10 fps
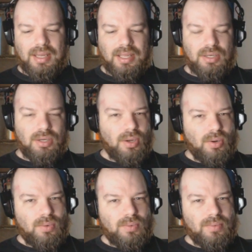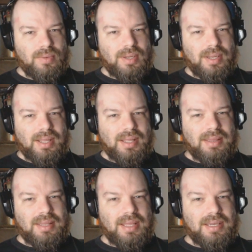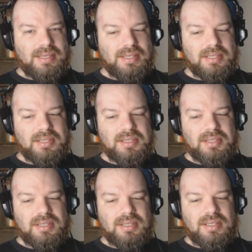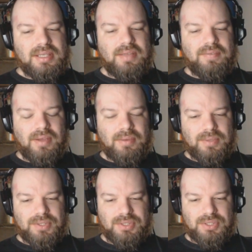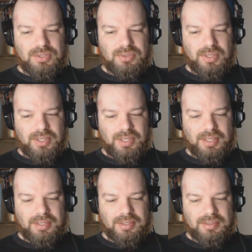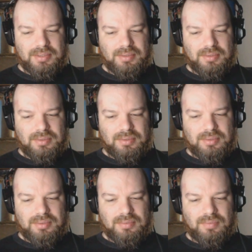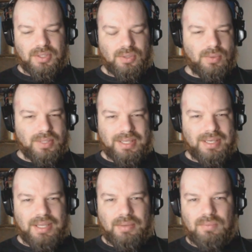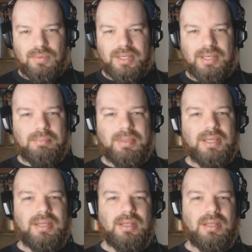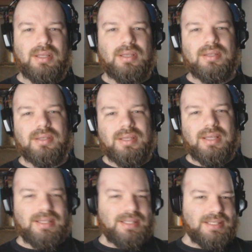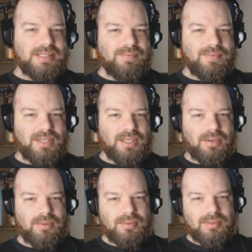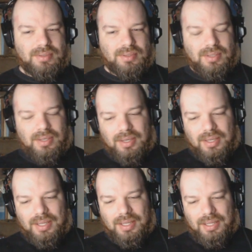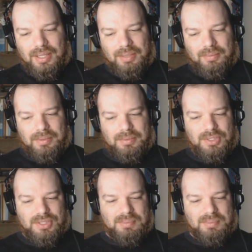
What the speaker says: and I know that if I was to record it, it wouldn't have been a decent video. It would